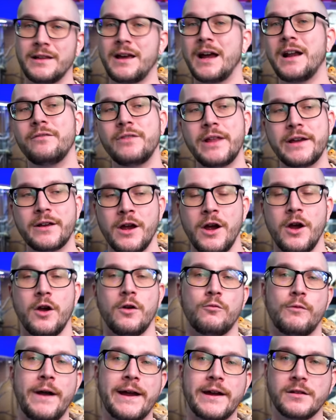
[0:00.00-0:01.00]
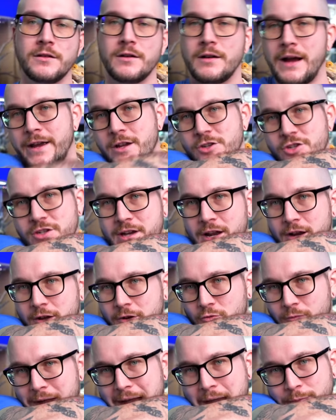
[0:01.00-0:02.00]
kind of like regular, I could just kind of
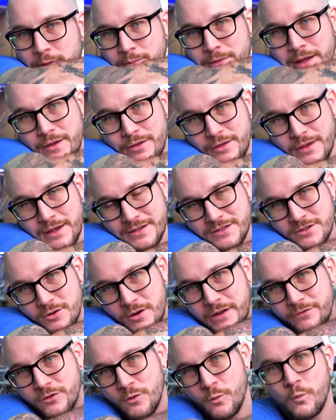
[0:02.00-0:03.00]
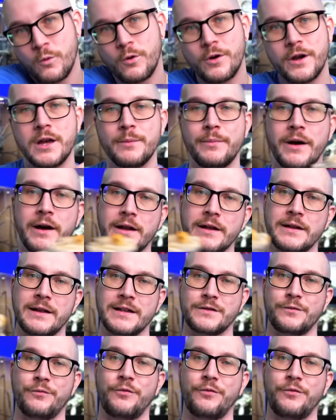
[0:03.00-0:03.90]
grab them like this, don't have to worry about it, it's